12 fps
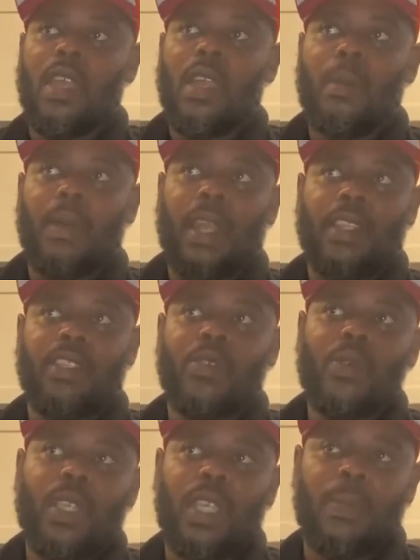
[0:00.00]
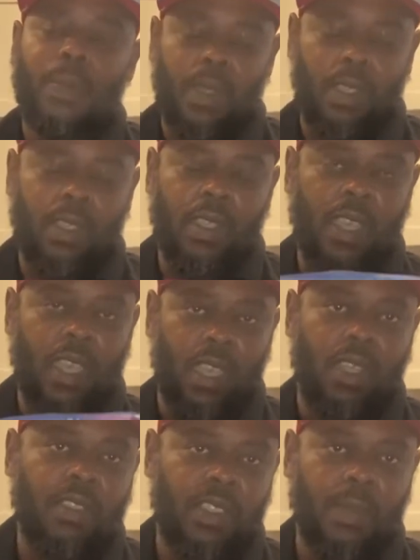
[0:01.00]
But I do keep it in a
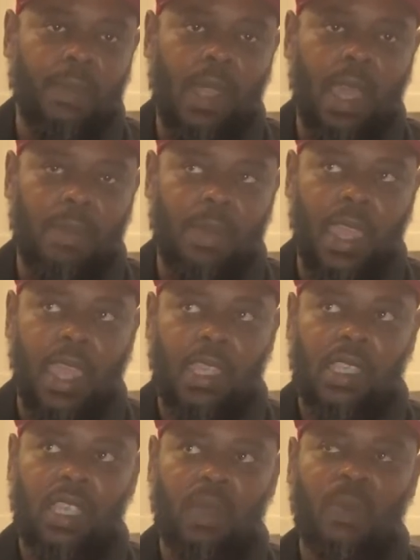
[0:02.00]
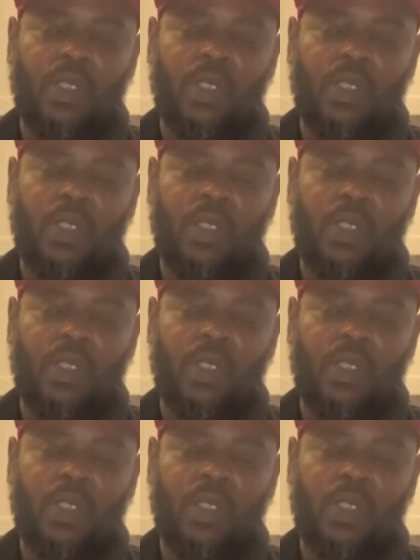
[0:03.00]
Ziploc bag, keep it